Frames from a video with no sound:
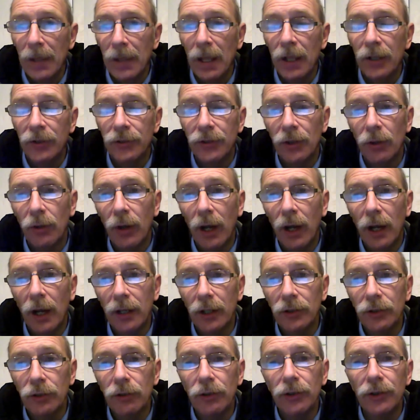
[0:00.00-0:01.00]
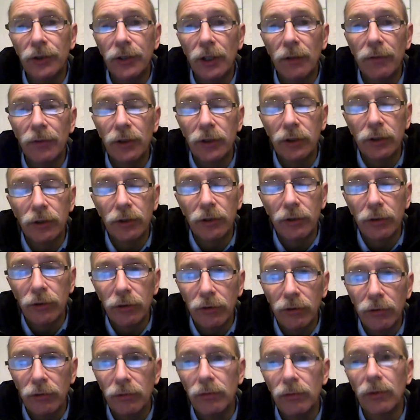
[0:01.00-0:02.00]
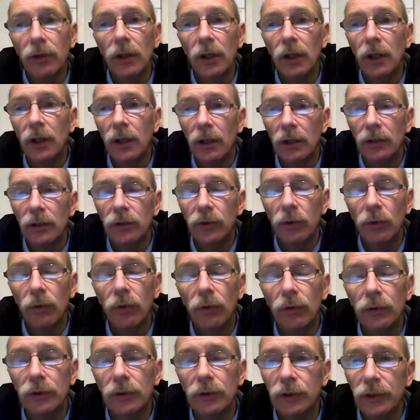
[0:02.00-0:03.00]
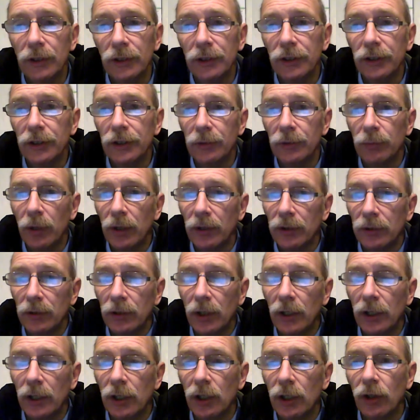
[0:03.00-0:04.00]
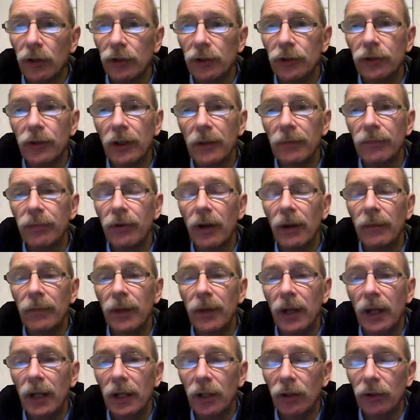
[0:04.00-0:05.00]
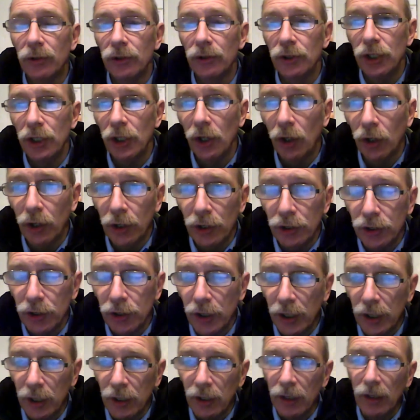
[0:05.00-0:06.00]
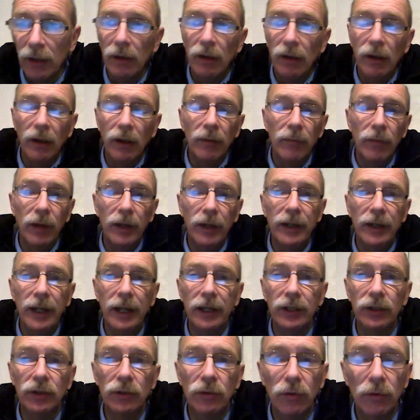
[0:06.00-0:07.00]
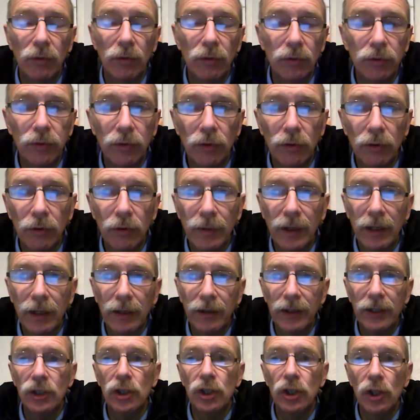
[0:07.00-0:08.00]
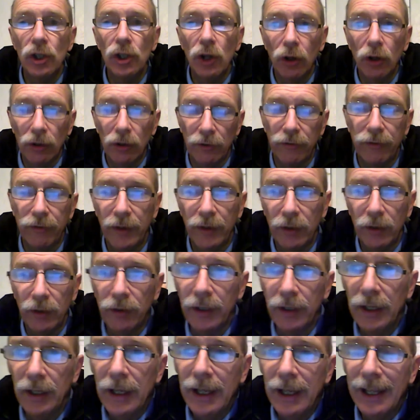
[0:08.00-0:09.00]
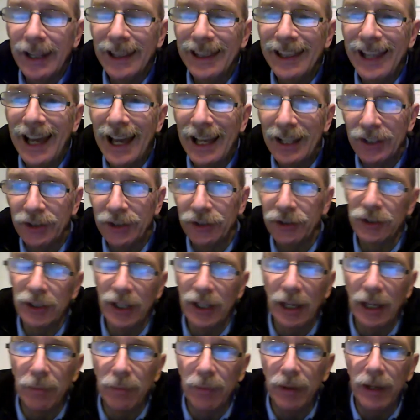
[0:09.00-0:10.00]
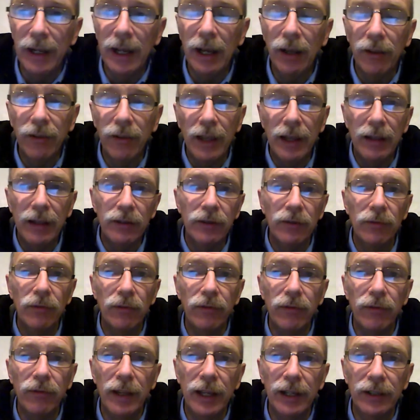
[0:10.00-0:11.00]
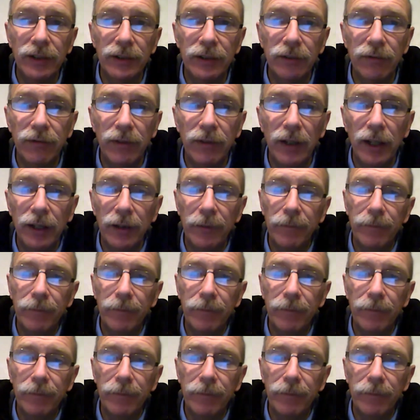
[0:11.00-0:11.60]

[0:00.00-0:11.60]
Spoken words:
So I'm going to do this over 2 talks. This is one going to concentrate primarily on geology. My next talk will talk about the geography, or the landscape, and how that reflects the flood.